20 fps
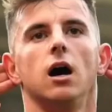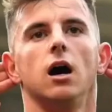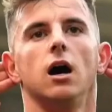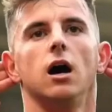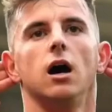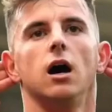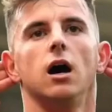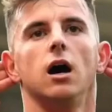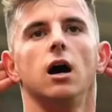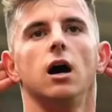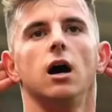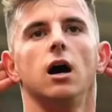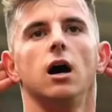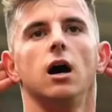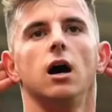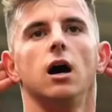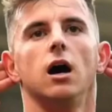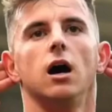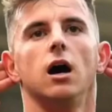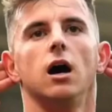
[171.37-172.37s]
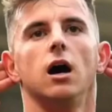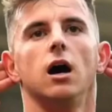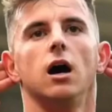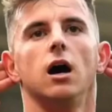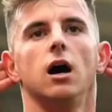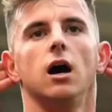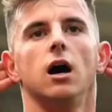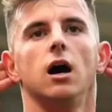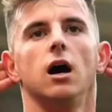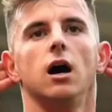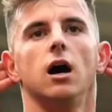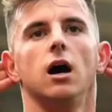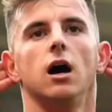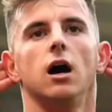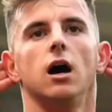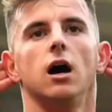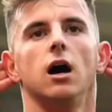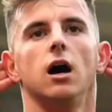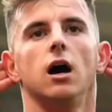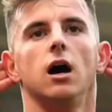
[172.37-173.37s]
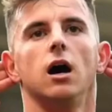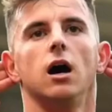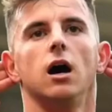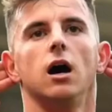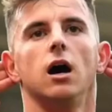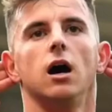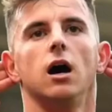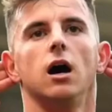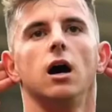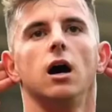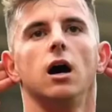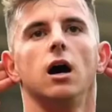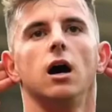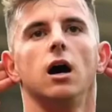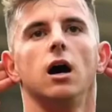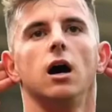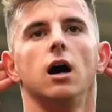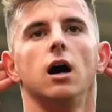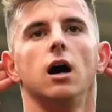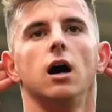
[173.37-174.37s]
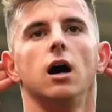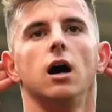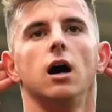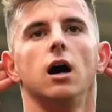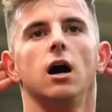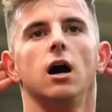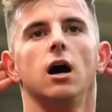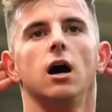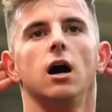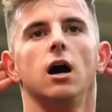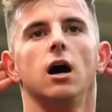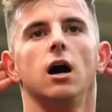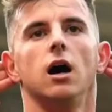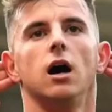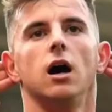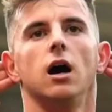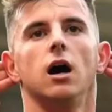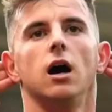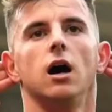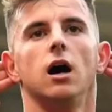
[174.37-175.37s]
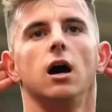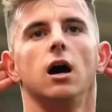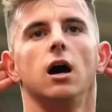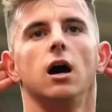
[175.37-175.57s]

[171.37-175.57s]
[no speech]